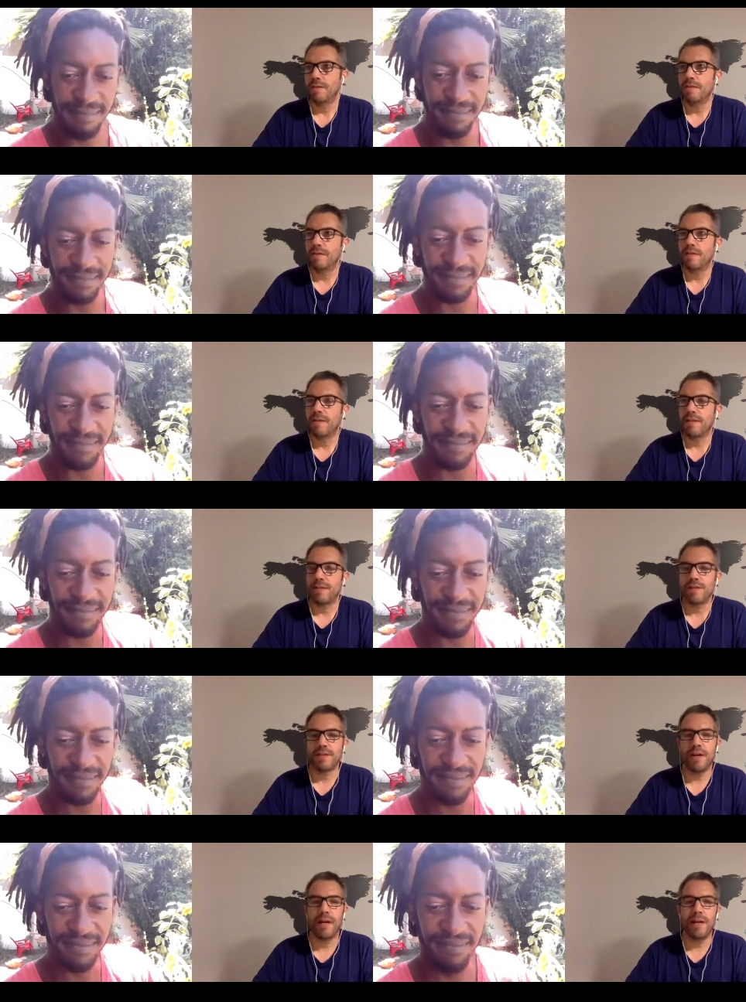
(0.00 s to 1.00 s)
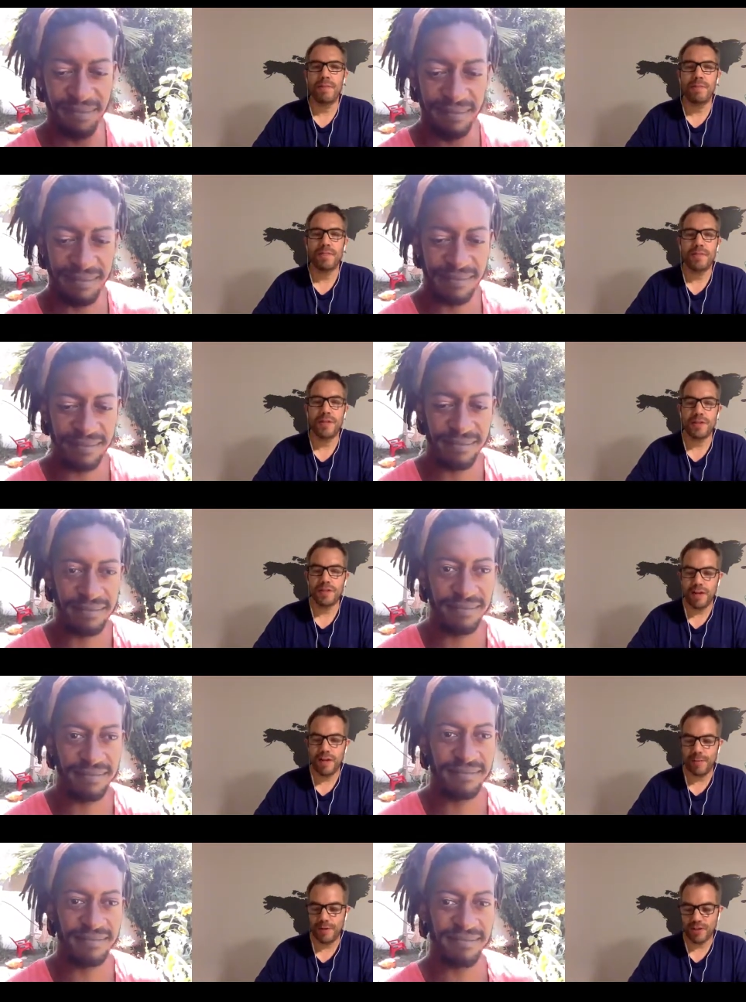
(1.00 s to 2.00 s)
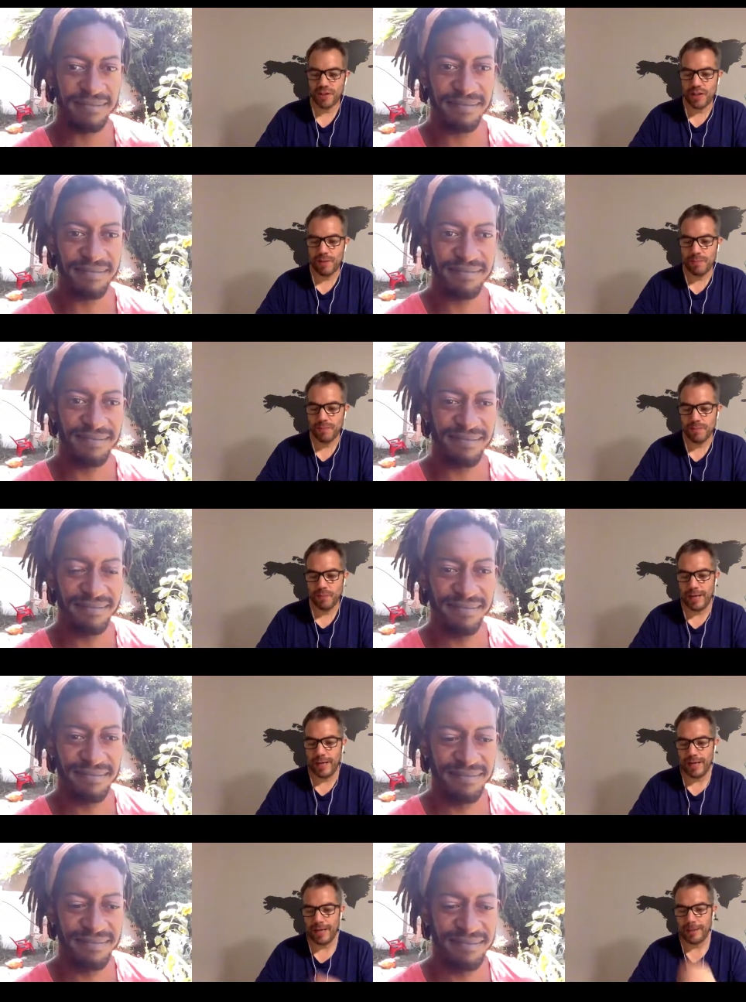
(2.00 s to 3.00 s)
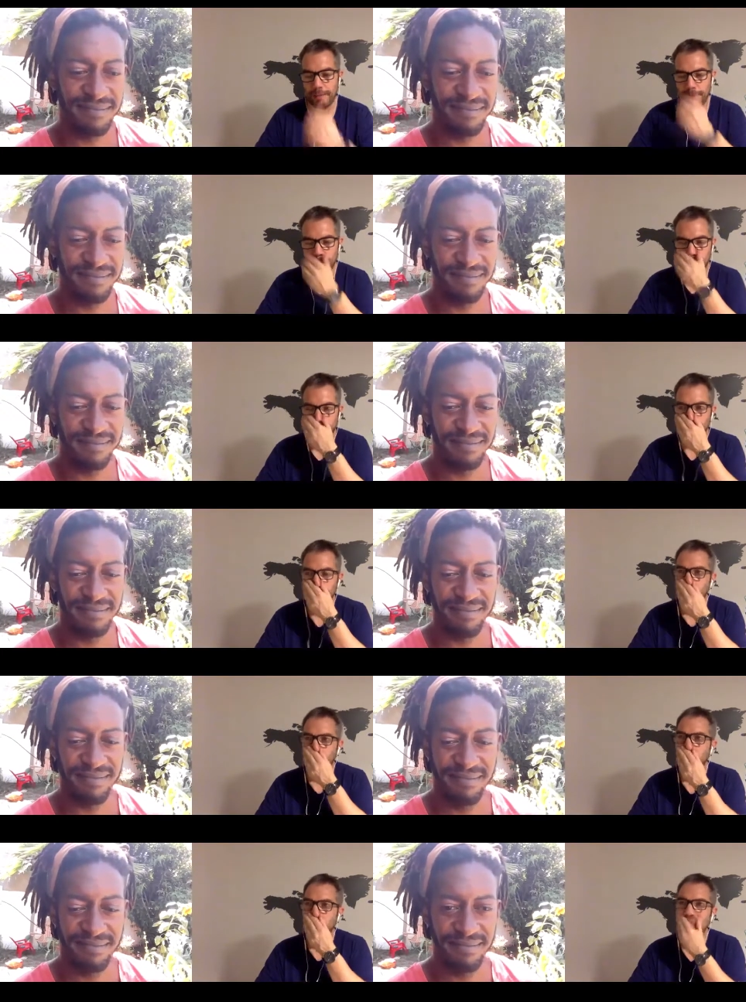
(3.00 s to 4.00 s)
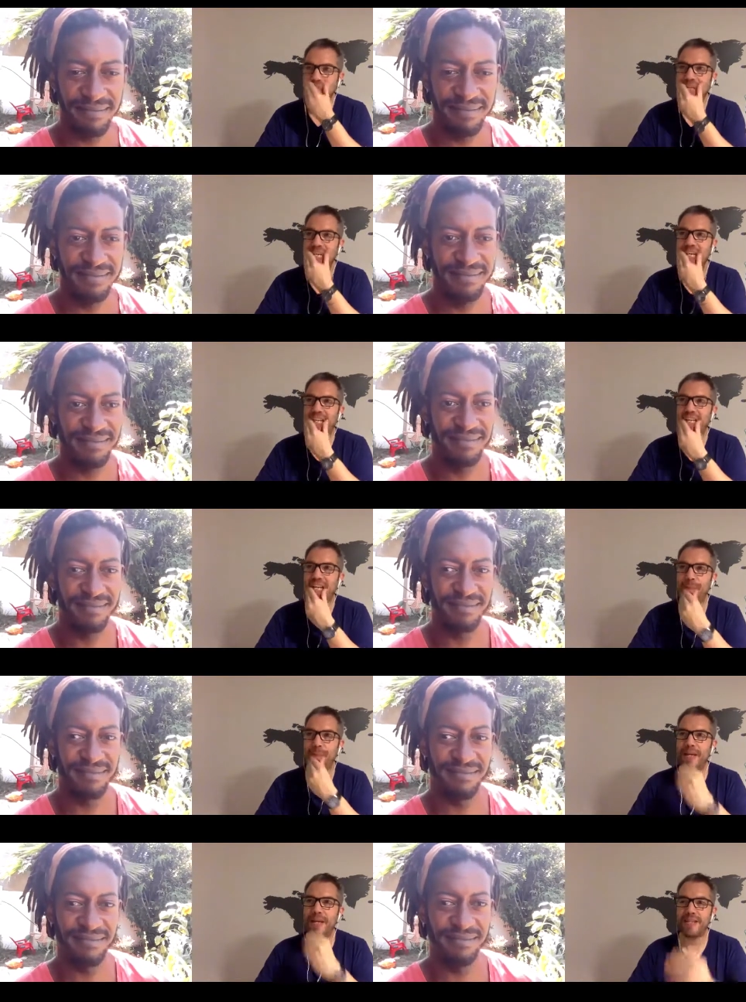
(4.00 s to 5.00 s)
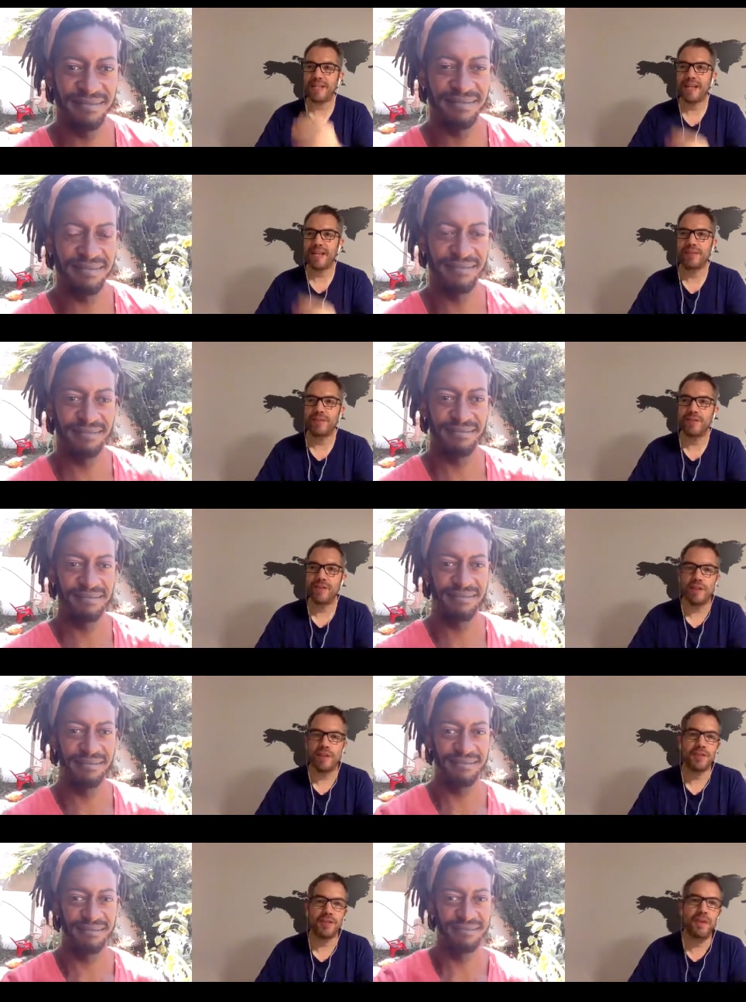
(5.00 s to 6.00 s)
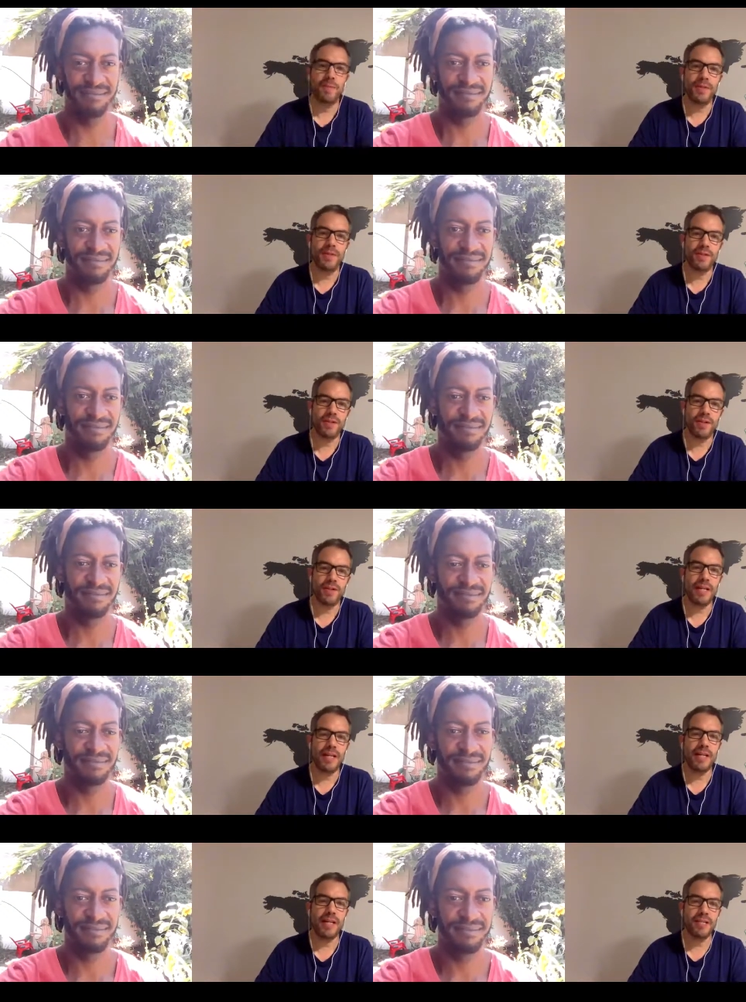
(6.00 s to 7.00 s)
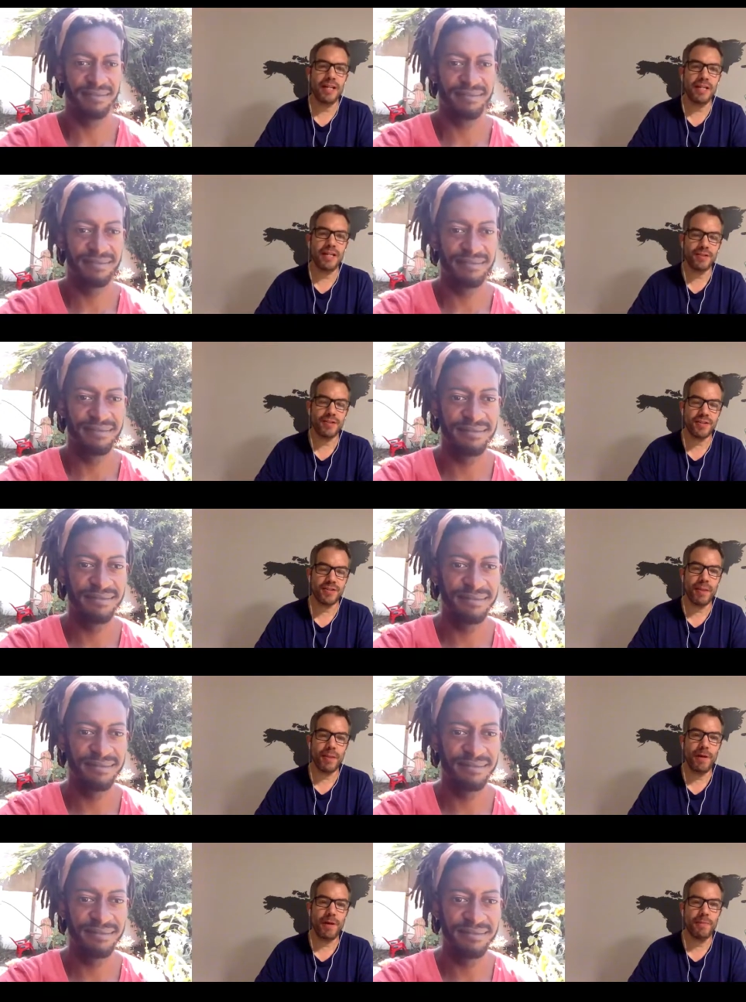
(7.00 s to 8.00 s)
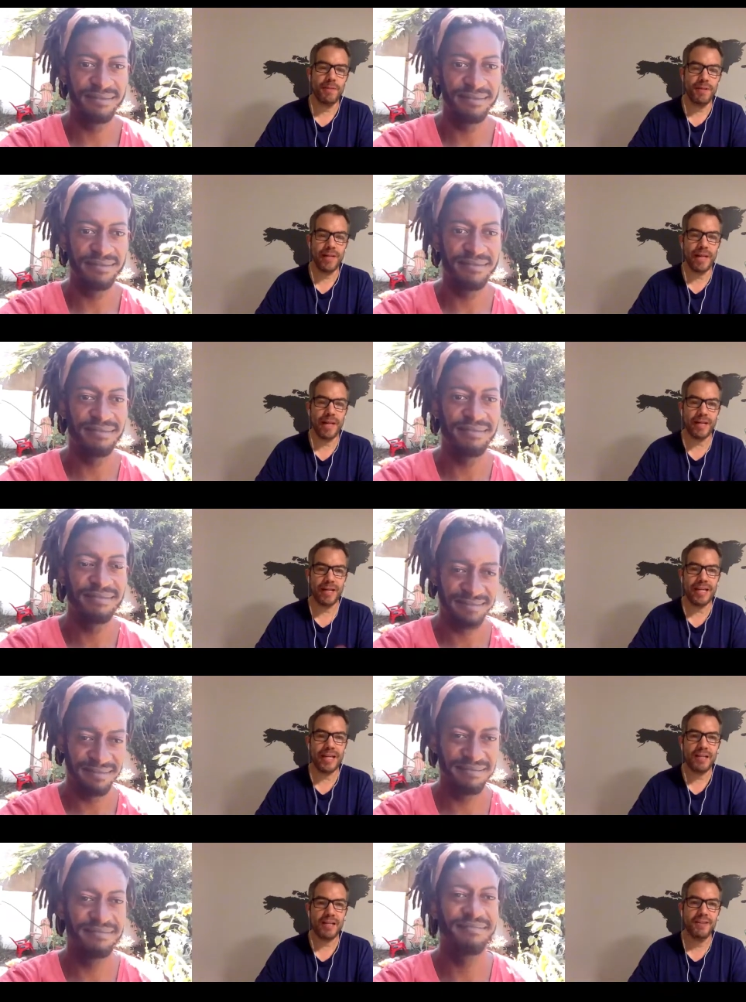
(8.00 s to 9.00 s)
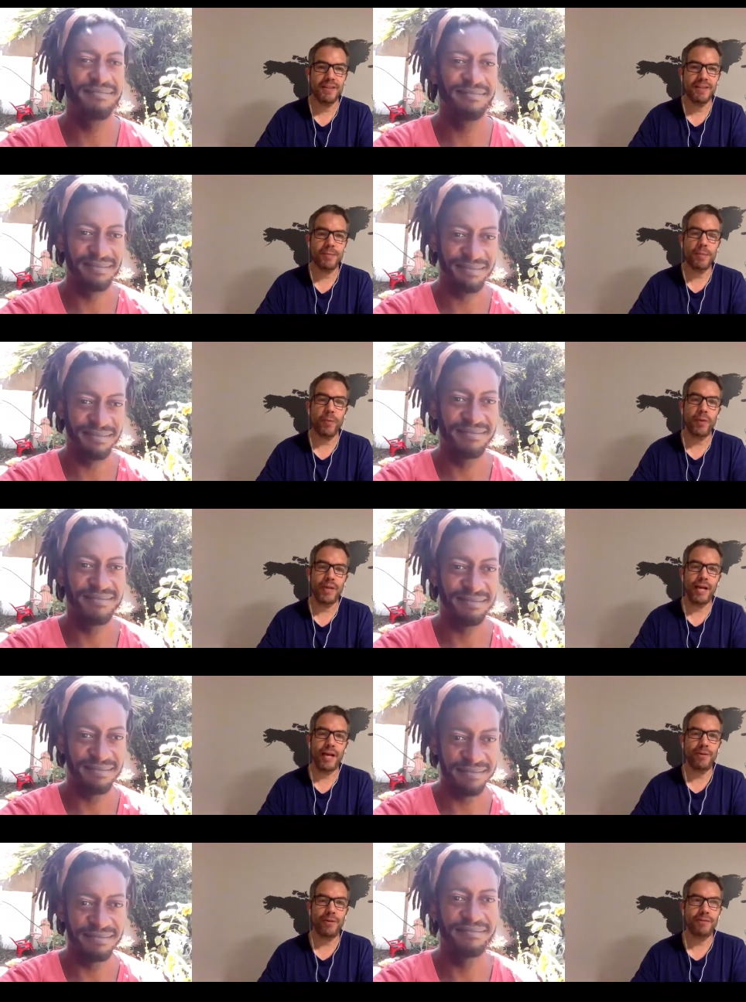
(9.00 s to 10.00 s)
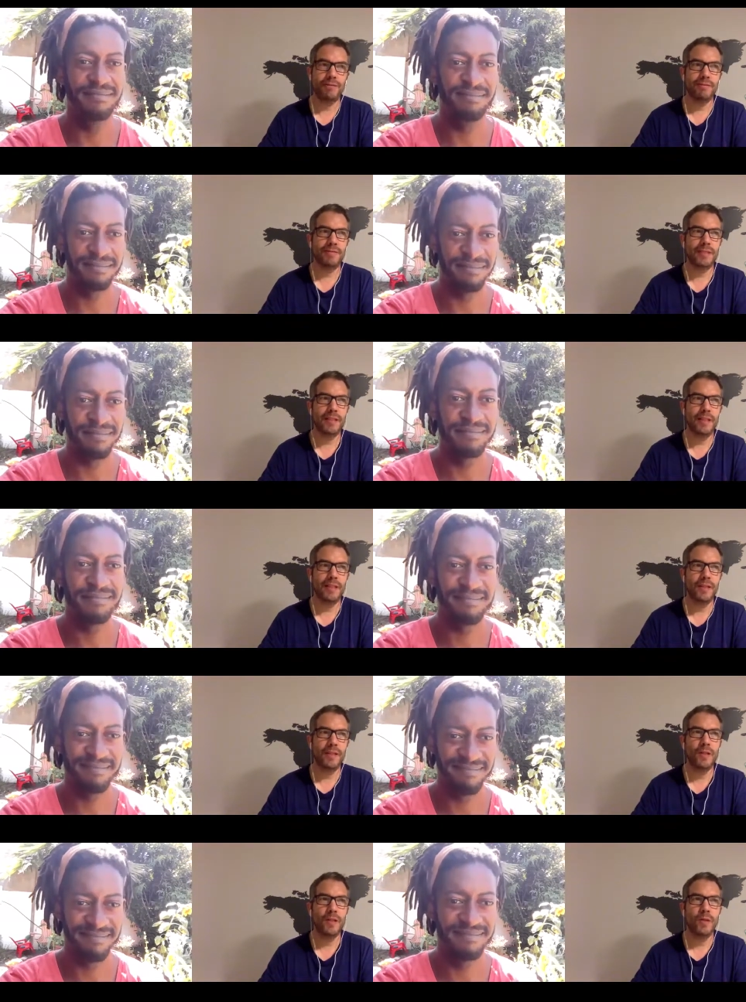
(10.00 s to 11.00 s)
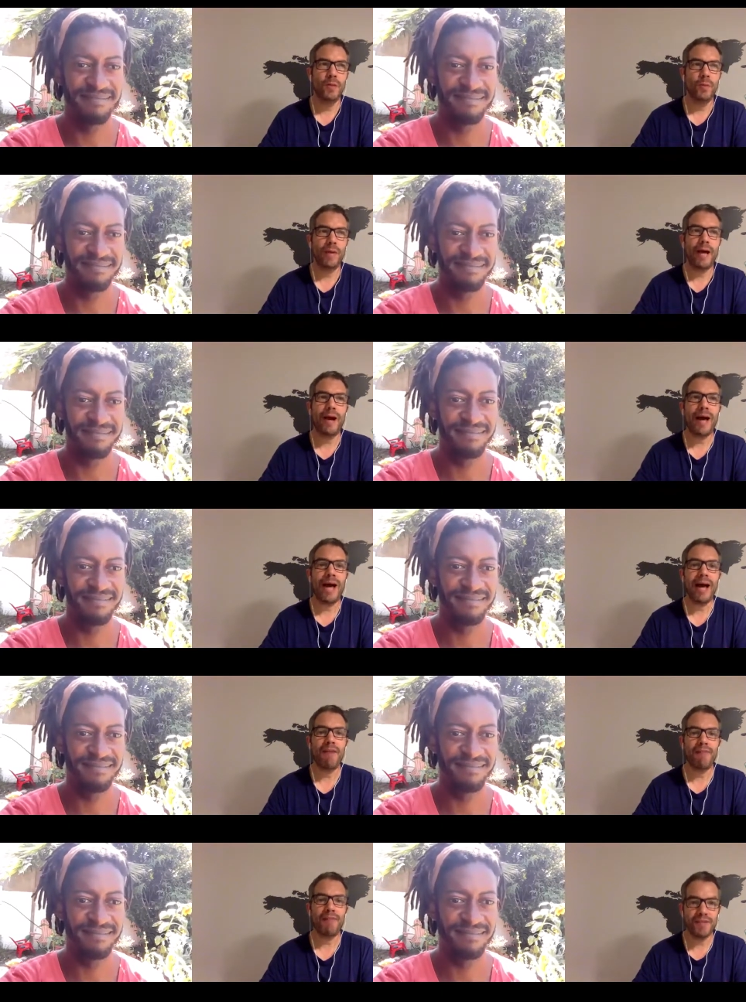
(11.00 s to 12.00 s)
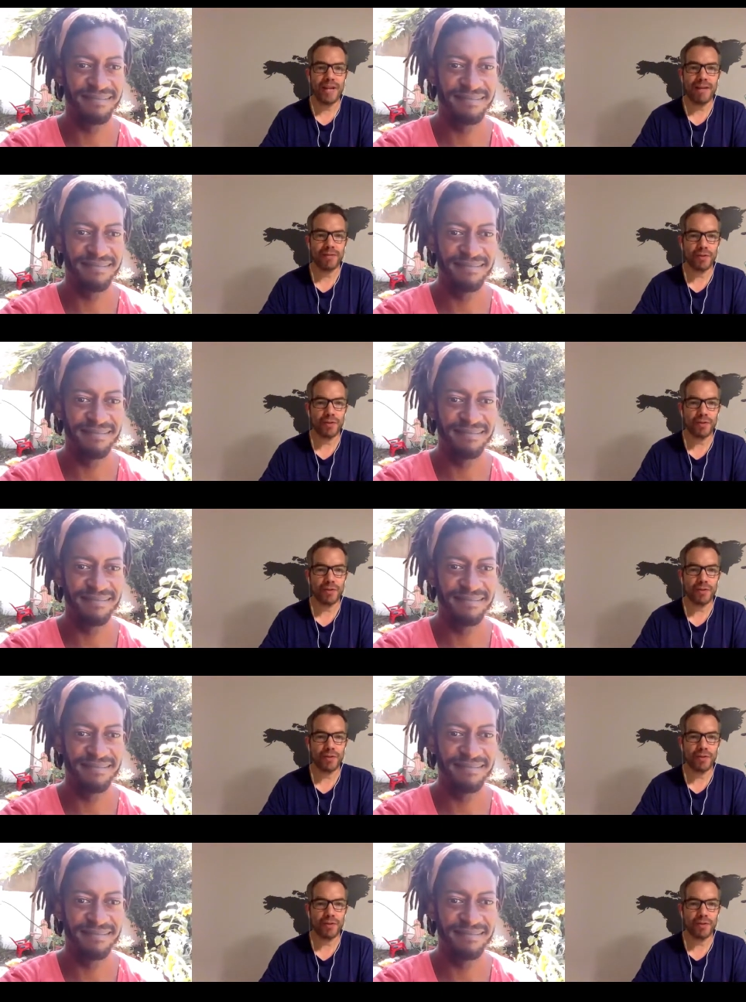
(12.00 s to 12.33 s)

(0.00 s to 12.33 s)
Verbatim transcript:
Speaker 1: there's a time there's a time that's come where in in many sectors you know the time is to it needs leaders to step up and and lead but without without having to have